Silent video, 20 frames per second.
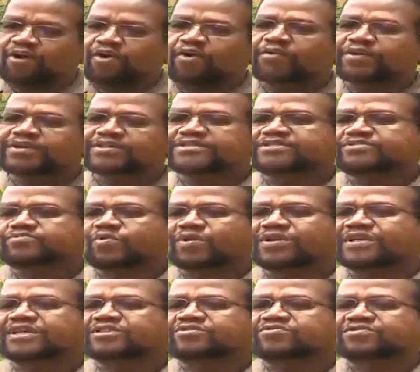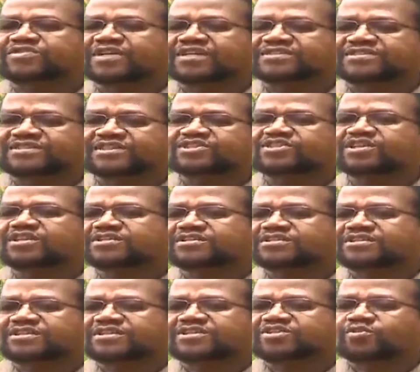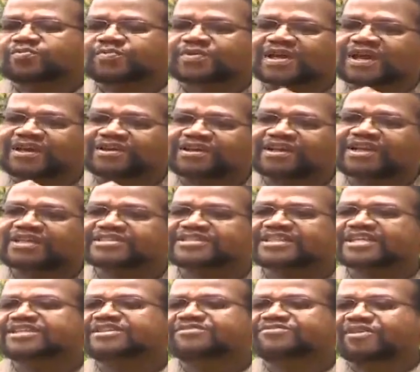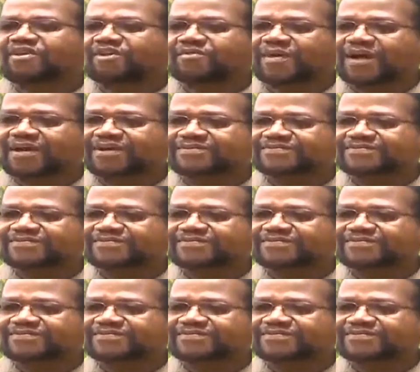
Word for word: I always wanted to transition to be a real estate developer.